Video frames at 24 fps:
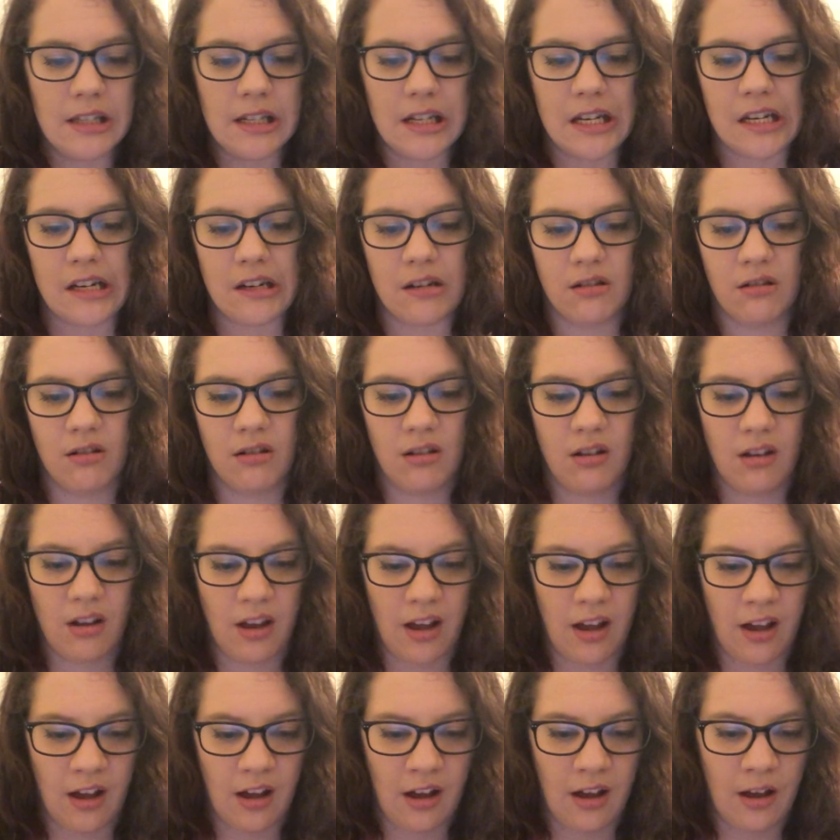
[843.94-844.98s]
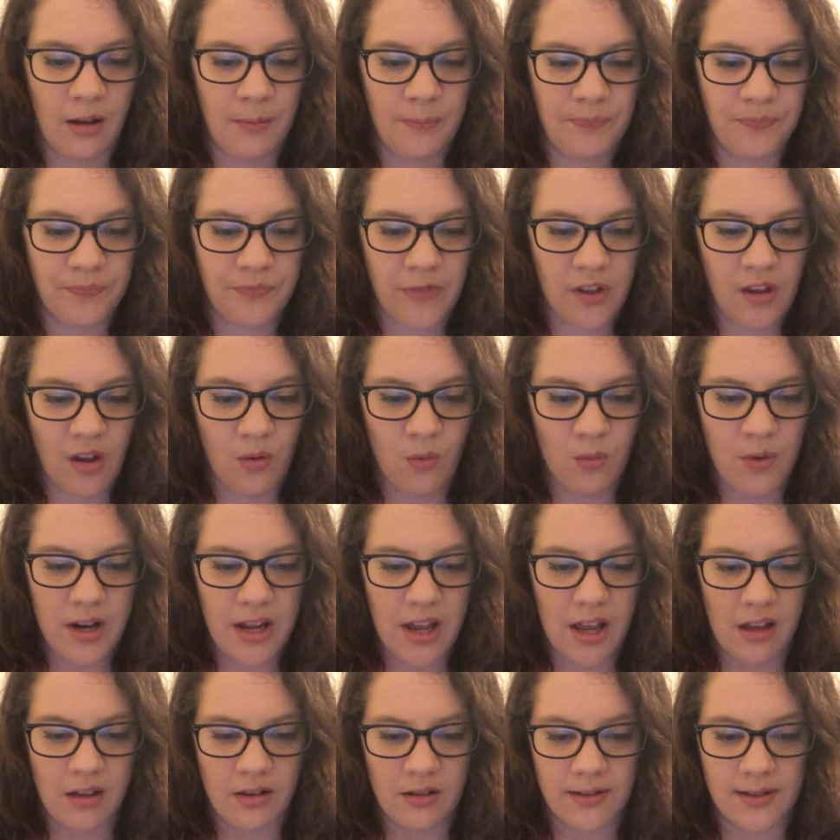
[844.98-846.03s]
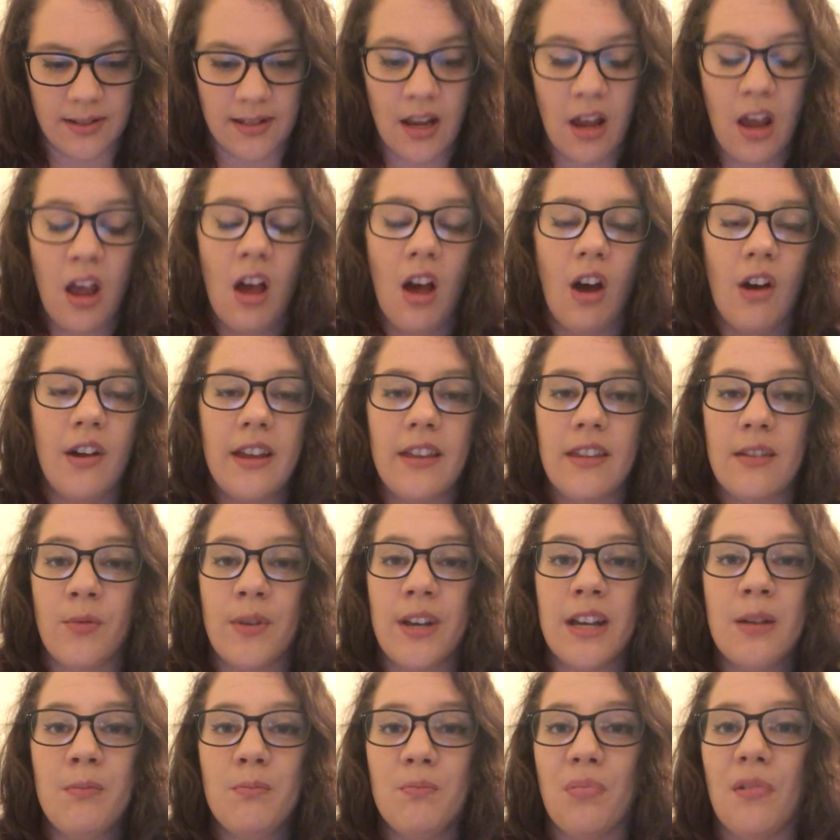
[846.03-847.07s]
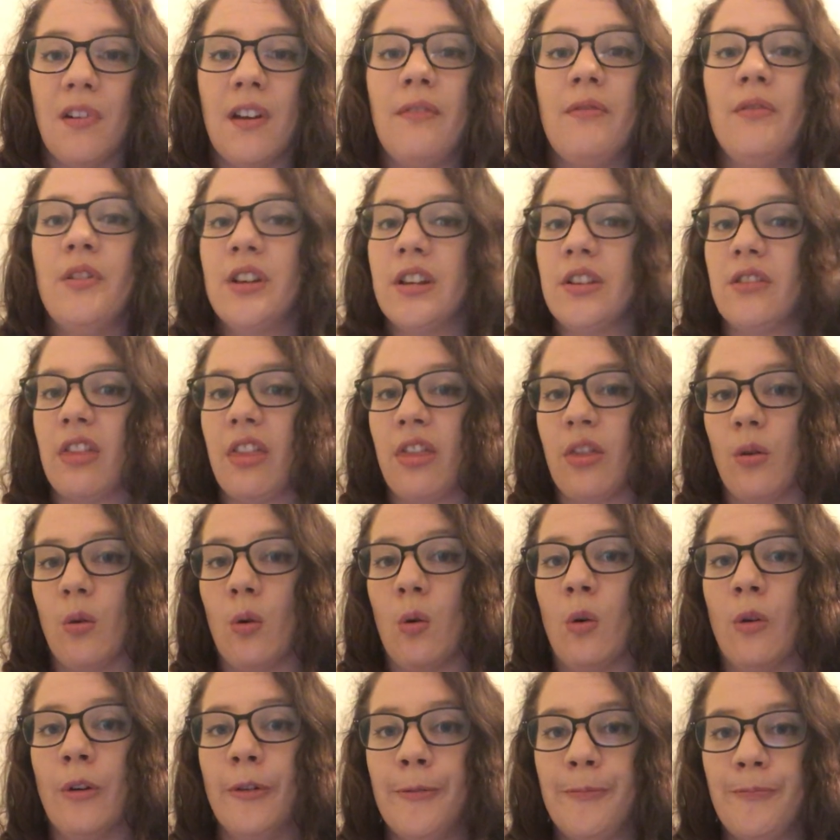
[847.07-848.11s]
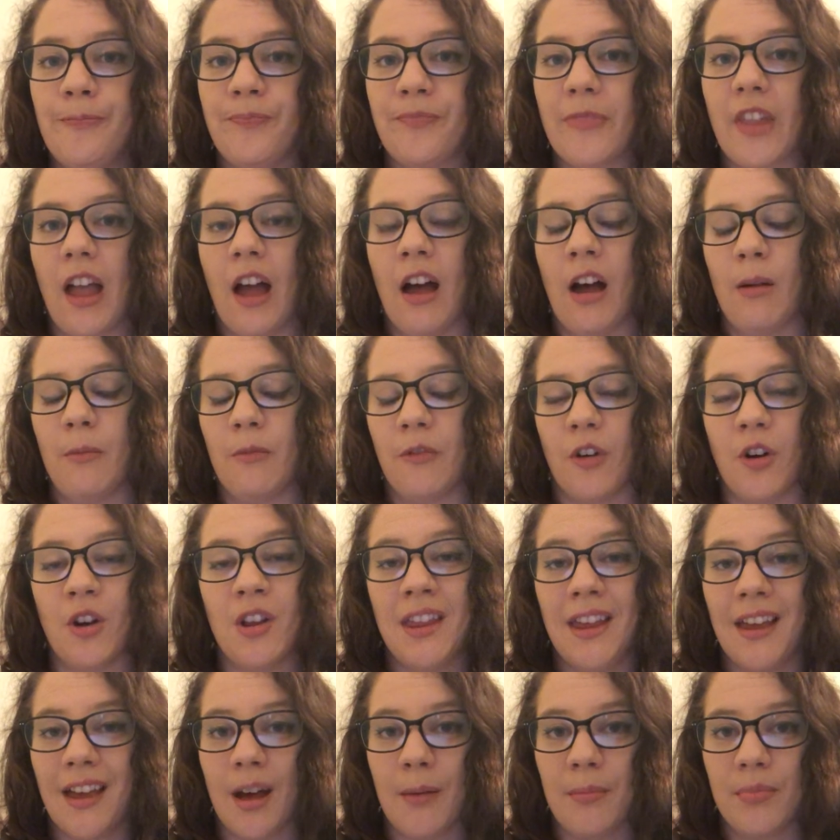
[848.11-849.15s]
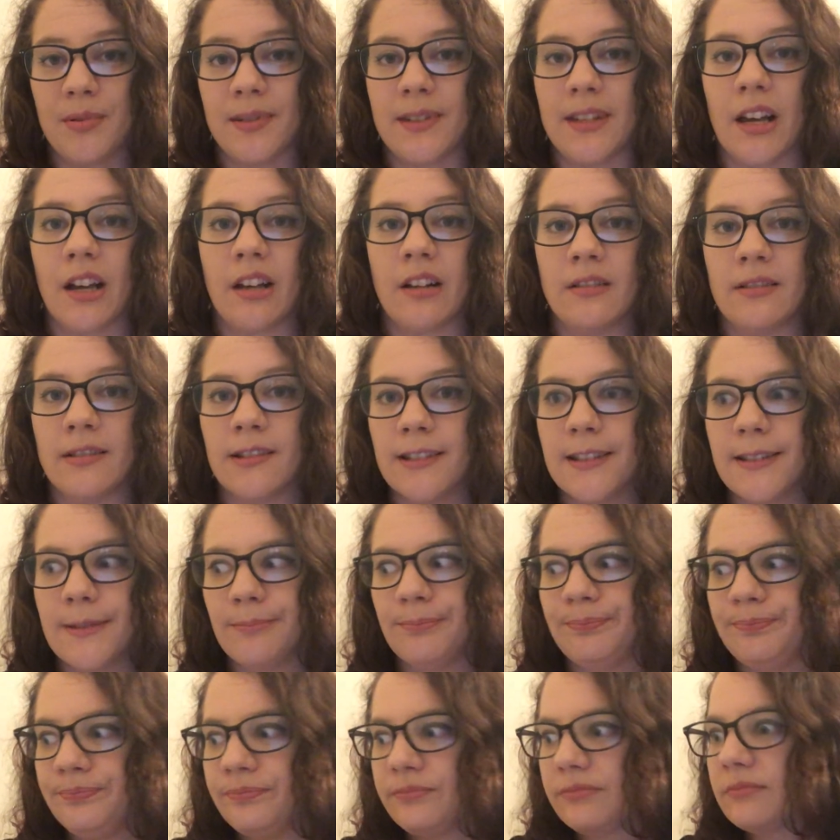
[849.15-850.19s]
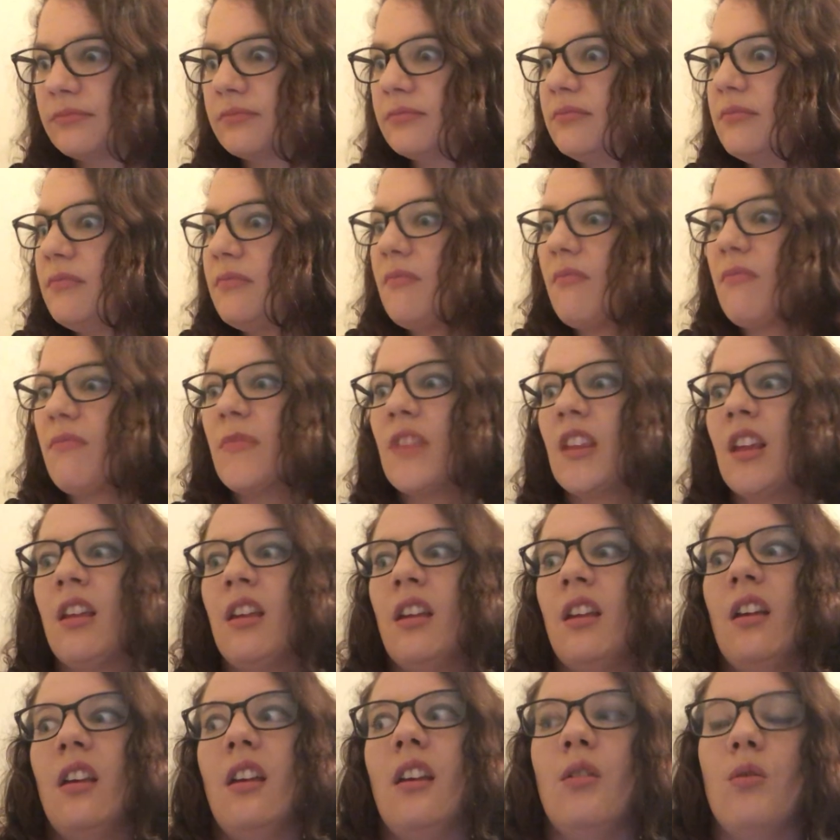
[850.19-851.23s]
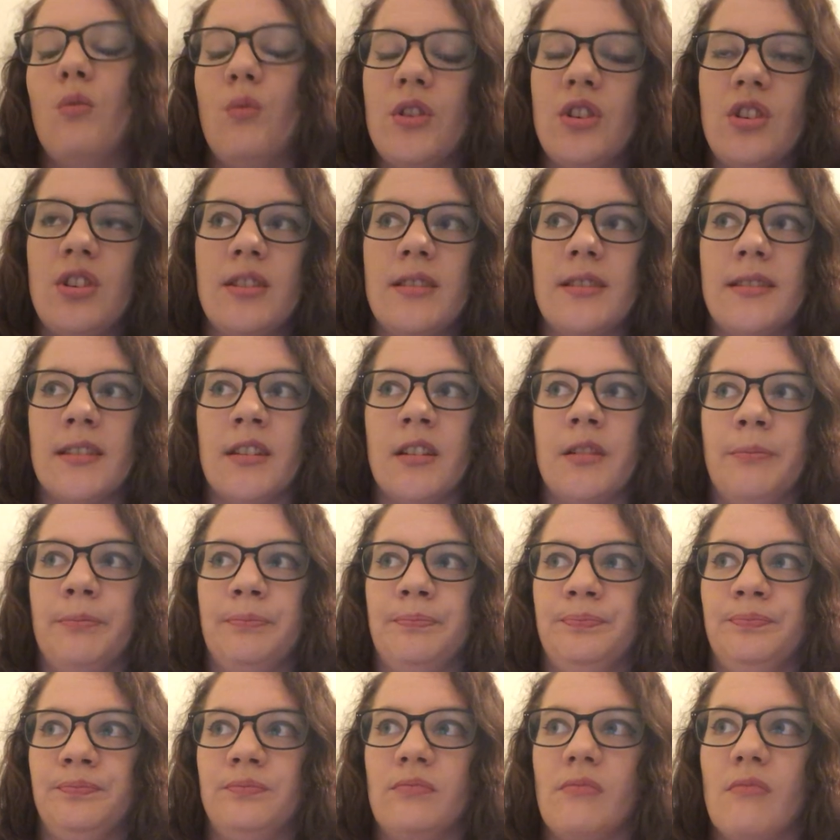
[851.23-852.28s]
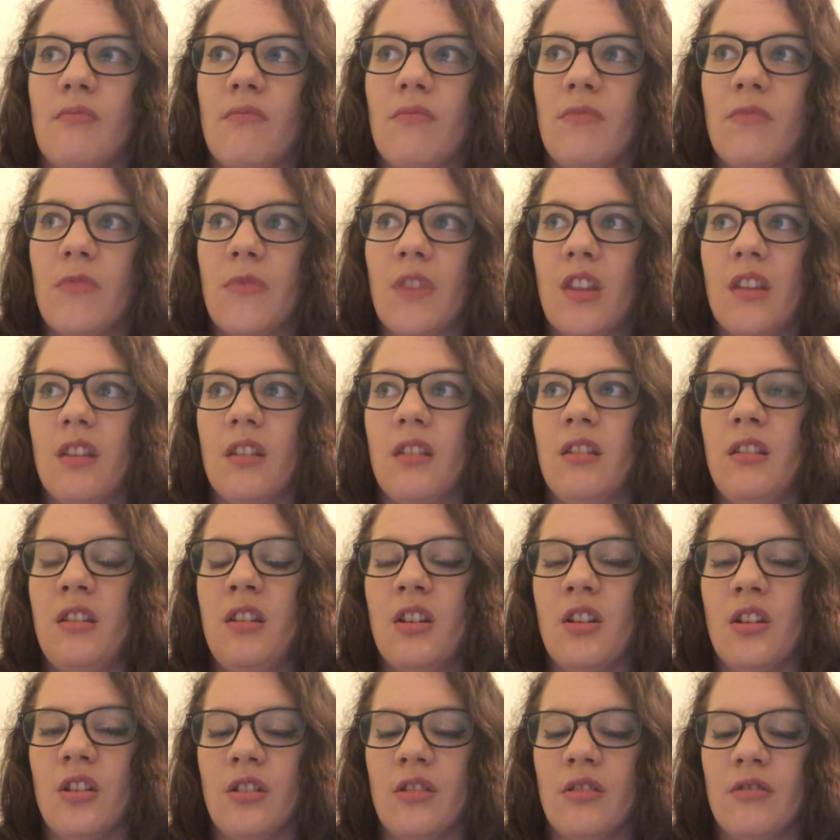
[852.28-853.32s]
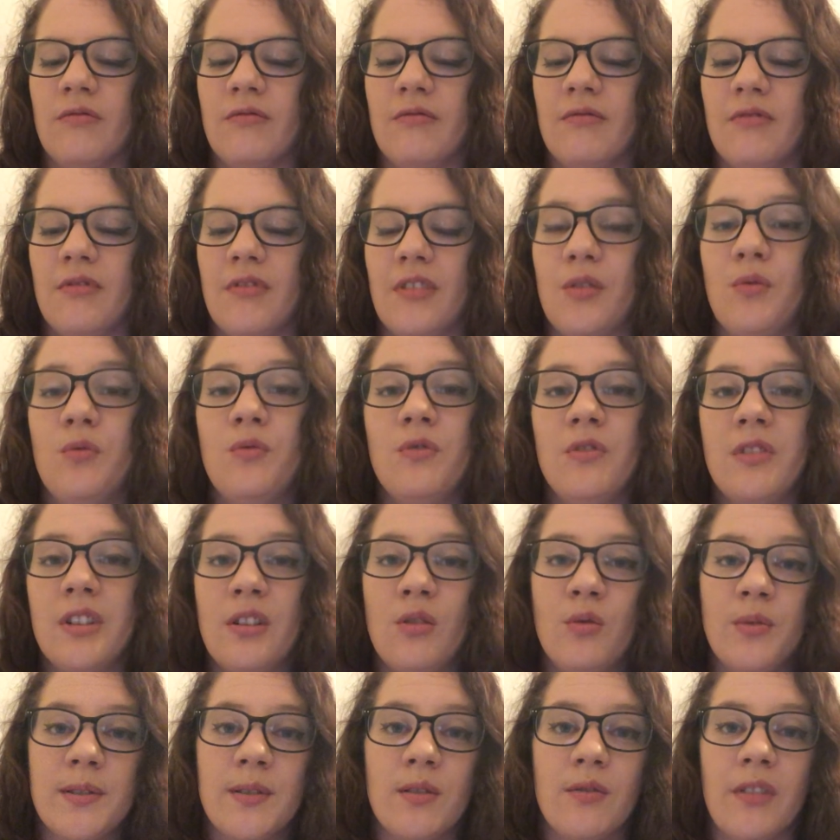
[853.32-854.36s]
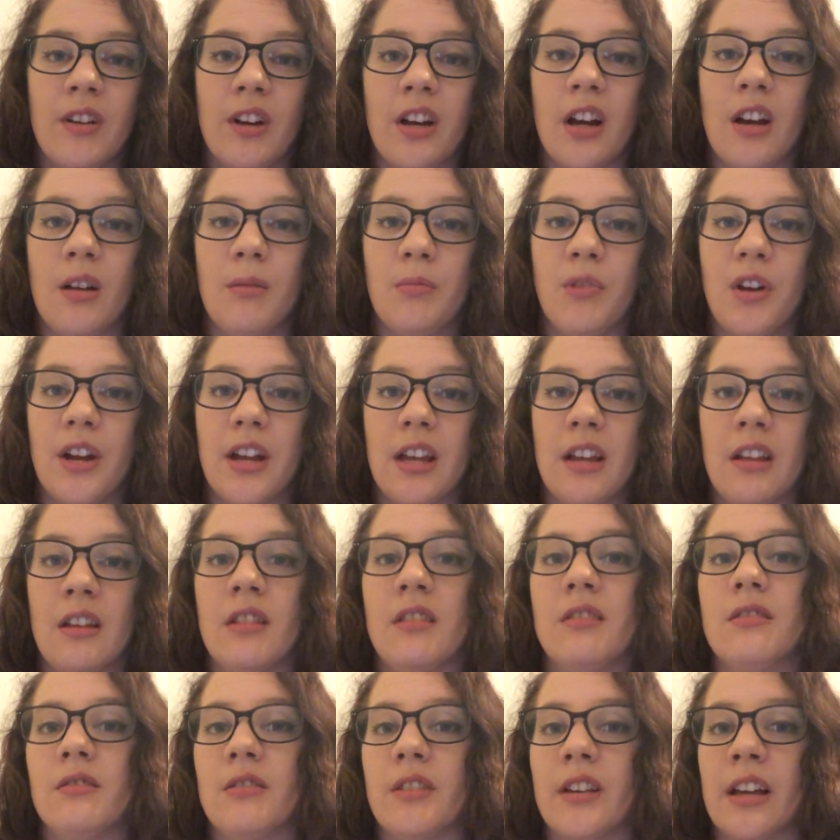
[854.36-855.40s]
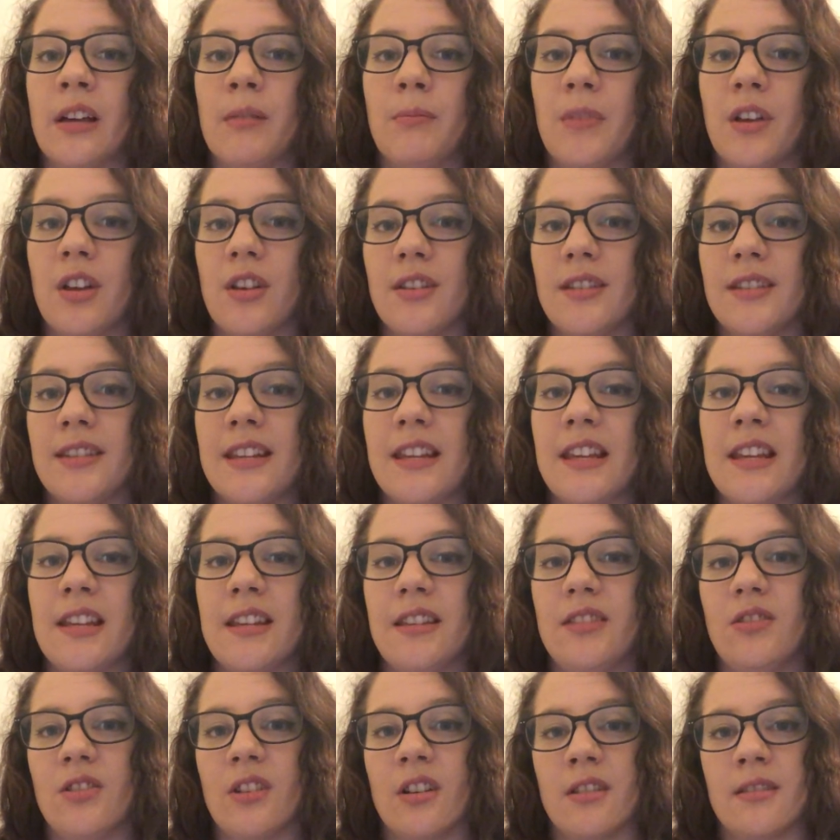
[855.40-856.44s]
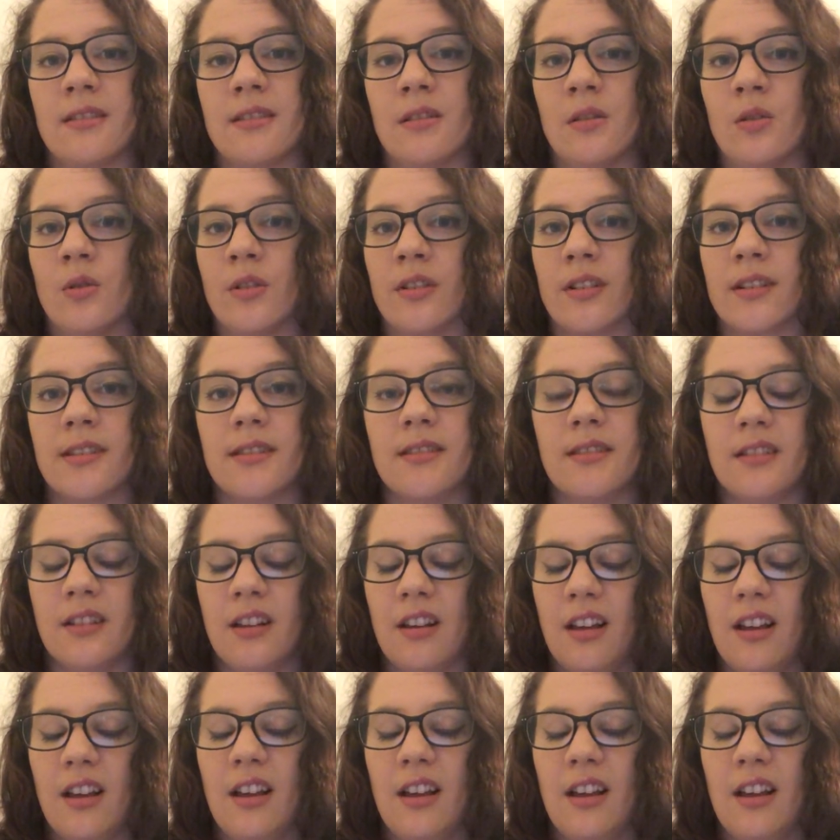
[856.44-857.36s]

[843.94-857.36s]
indeed. What else? Oh yeah, then we get a brief look at Thor for only a couple seconds, which is, you know, also very heartbreaking to look at, because he just looks,